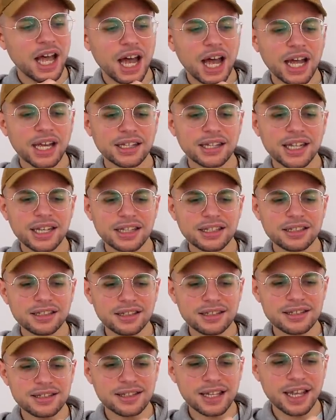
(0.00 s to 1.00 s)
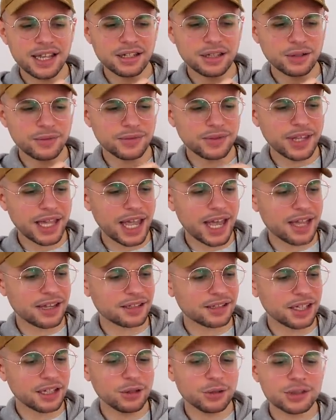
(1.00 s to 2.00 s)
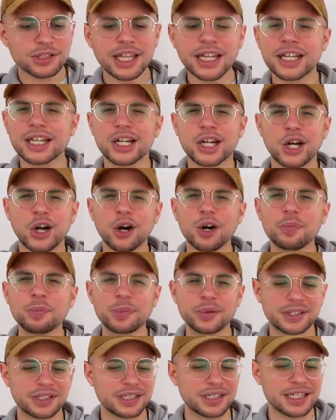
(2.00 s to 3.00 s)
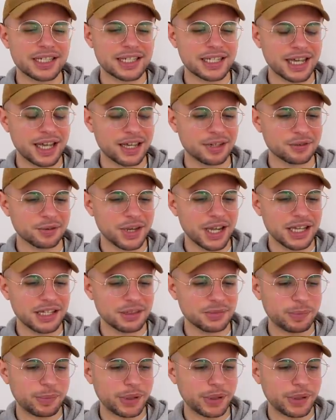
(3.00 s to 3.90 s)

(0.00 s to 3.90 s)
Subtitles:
I like the design of that. It looks like a carpet design, right?